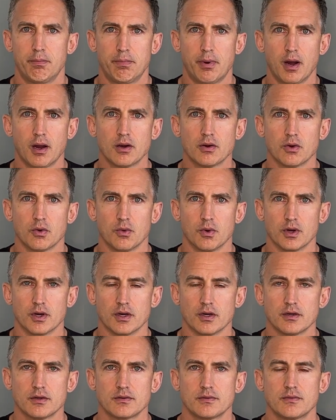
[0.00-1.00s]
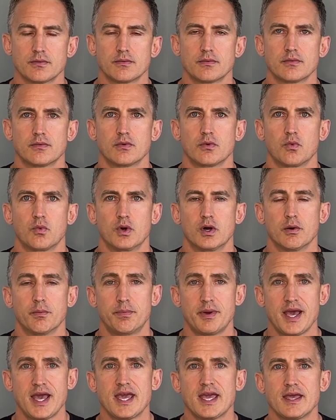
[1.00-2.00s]
borrower will
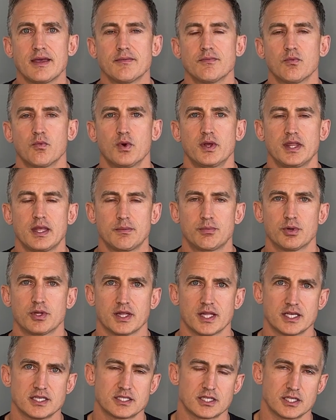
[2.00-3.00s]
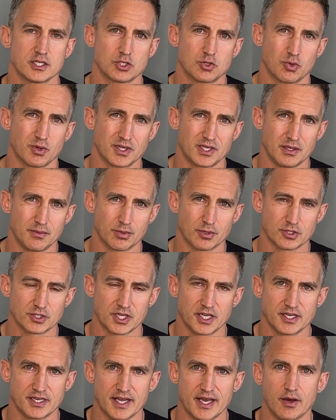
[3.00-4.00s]
pay when they put less than
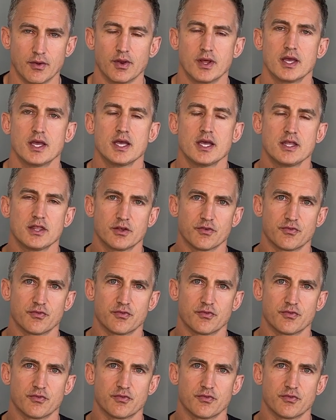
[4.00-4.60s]
20% down. The